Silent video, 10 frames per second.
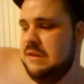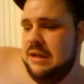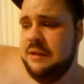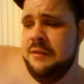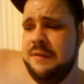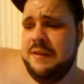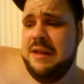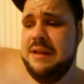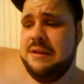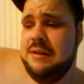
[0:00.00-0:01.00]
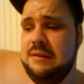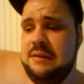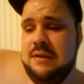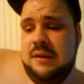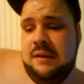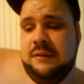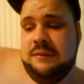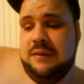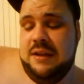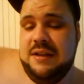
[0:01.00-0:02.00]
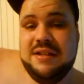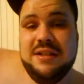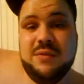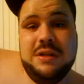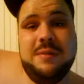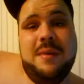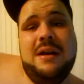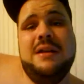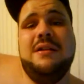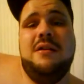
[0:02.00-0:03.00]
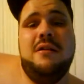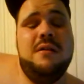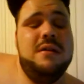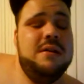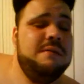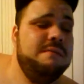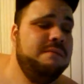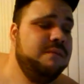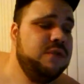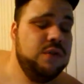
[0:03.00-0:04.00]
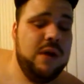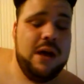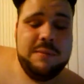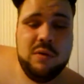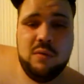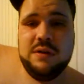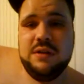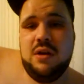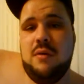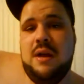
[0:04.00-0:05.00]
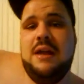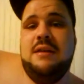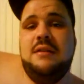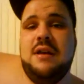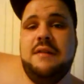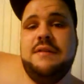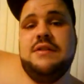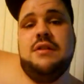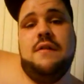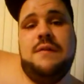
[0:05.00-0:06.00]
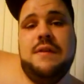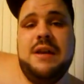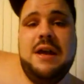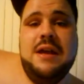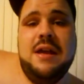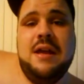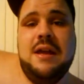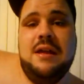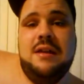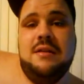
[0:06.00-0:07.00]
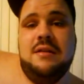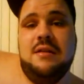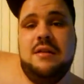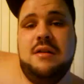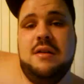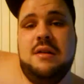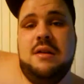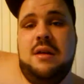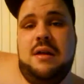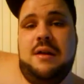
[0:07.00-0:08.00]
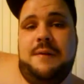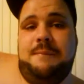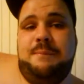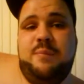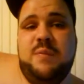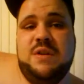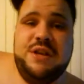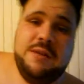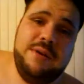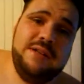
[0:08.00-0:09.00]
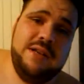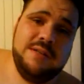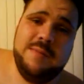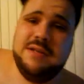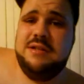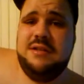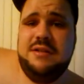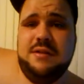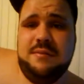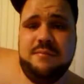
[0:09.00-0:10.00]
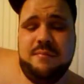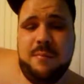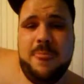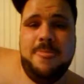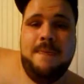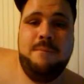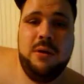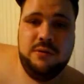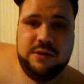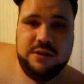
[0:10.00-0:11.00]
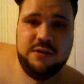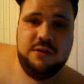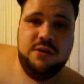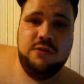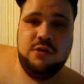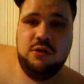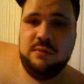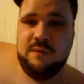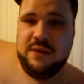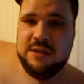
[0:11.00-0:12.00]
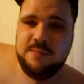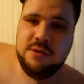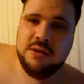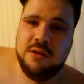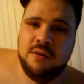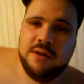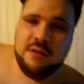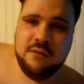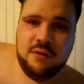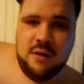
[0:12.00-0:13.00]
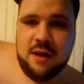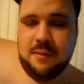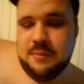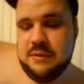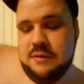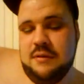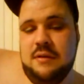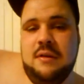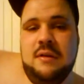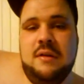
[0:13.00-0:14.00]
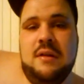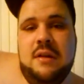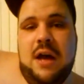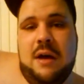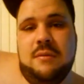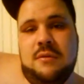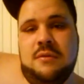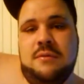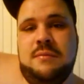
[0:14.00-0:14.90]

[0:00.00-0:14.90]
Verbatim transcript: other than that, I guess that's really about it, y'all. Um, so I'm going to go ahead and cut this off for the night and uh, check my text messages and post this on YouTube and Facebook and all that other crap, and I will.